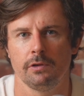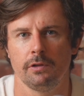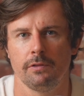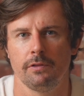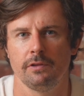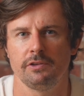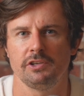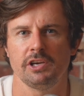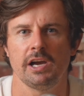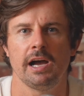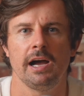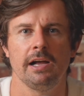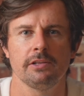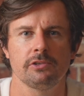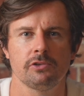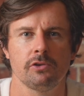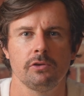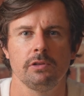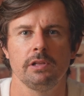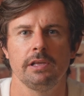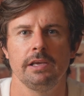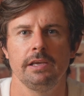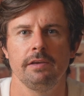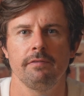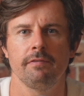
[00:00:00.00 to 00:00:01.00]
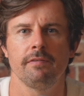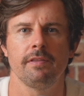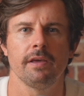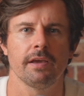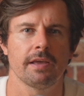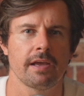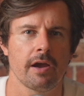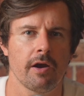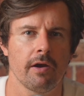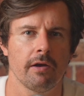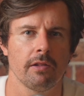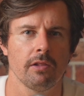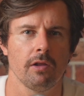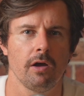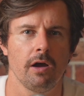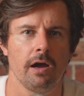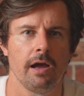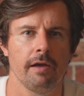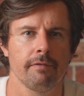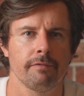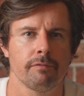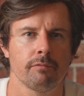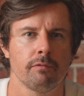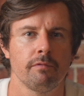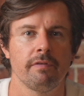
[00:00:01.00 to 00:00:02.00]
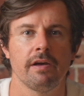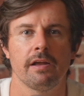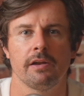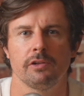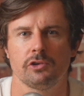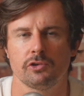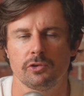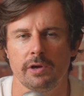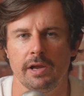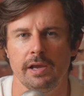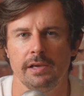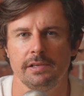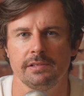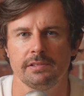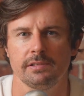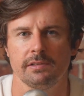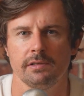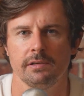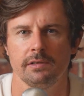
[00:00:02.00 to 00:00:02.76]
The Johatsu leave their current life without a trace,